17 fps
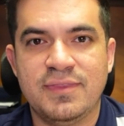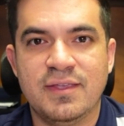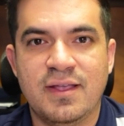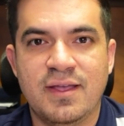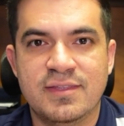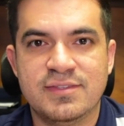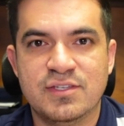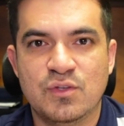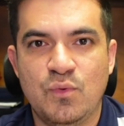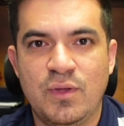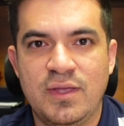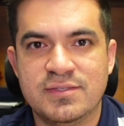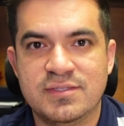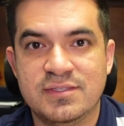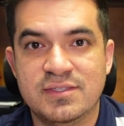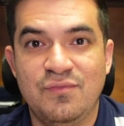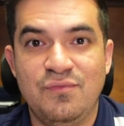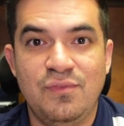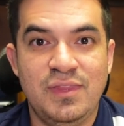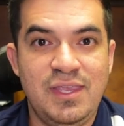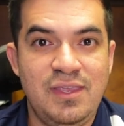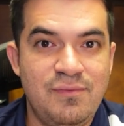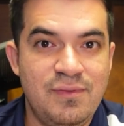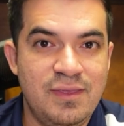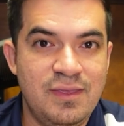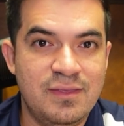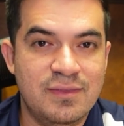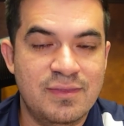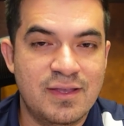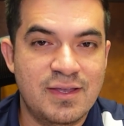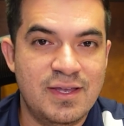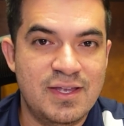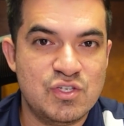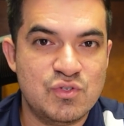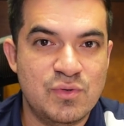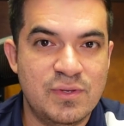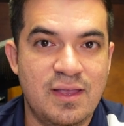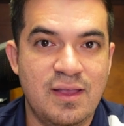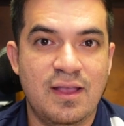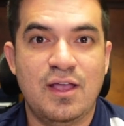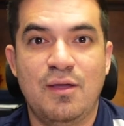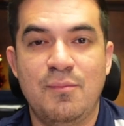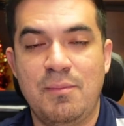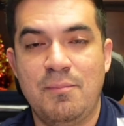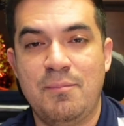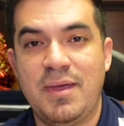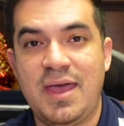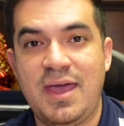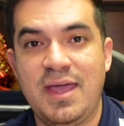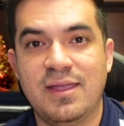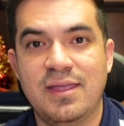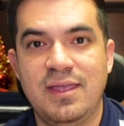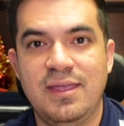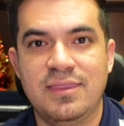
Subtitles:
the consequences of leaving the country and coming back,